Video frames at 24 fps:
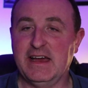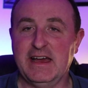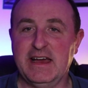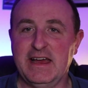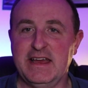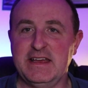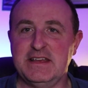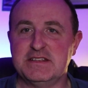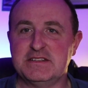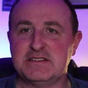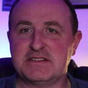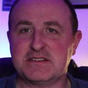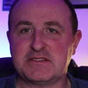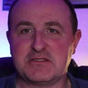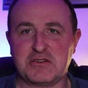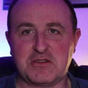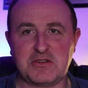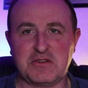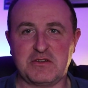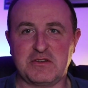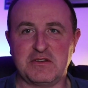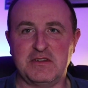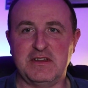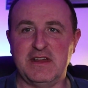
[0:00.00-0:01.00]

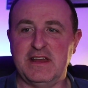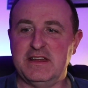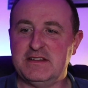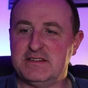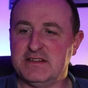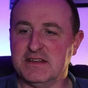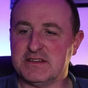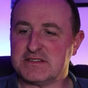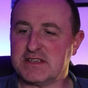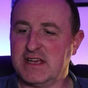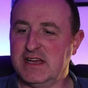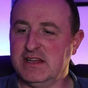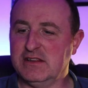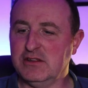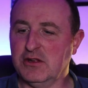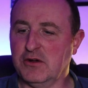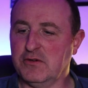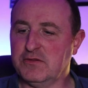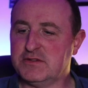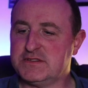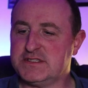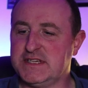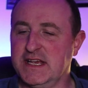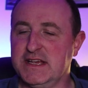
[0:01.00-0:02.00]
It does get a lot
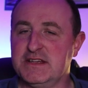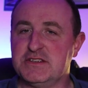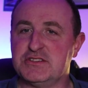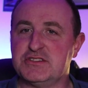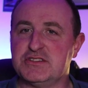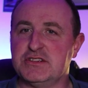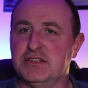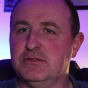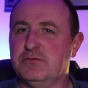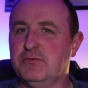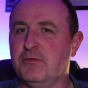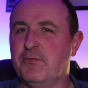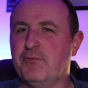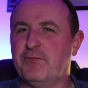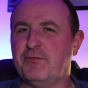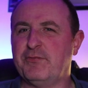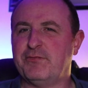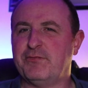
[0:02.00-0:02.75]
of attention.